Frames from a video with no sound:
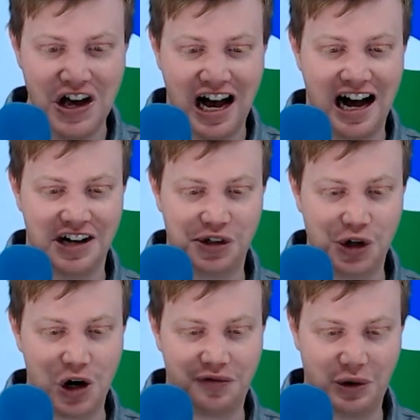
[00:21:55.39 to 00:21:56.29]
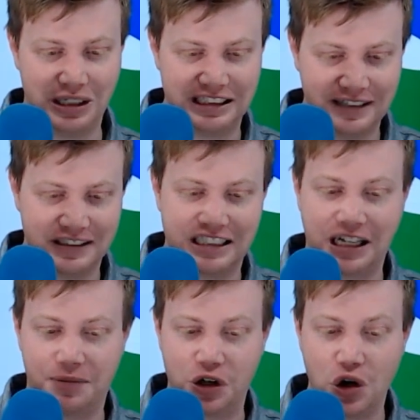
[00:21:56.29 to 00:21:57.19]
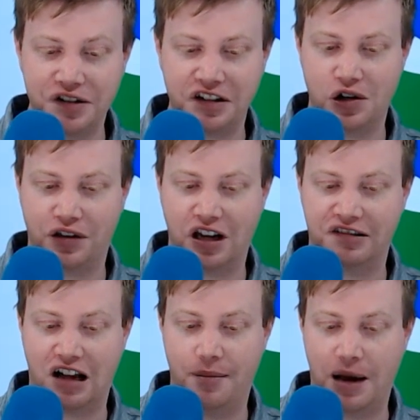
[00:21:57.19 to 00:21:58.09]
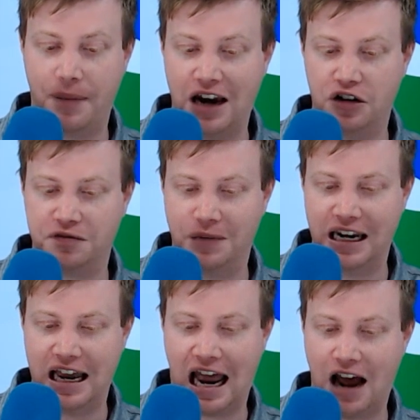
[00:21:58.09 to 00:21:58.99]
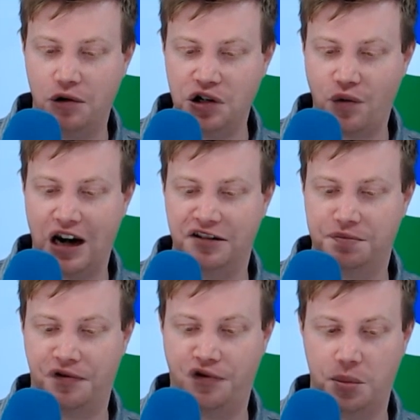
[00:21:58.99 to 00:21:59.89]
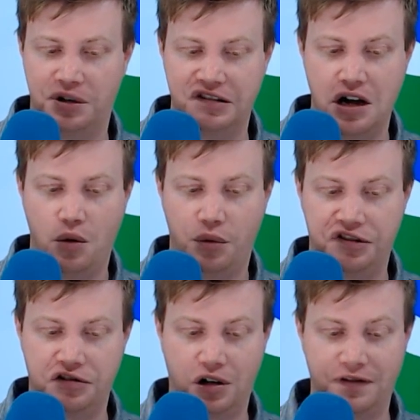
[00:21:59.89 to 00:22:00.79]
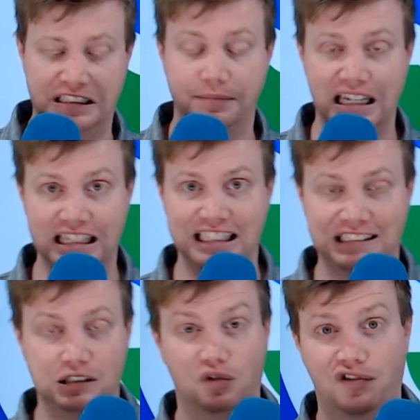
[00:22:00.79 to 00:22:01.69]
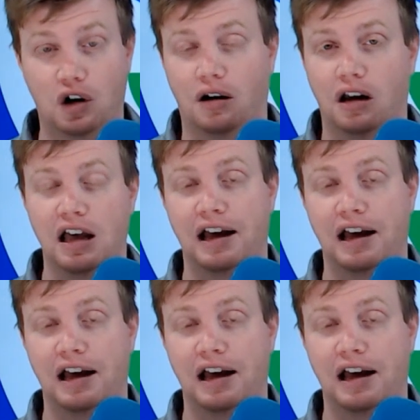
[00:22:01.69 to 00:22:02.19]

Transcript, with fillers: Uh, Shark 47 says I'm curious to hear your thoughts about Panos Panay. How would you rate his performance with Surface mainly so far?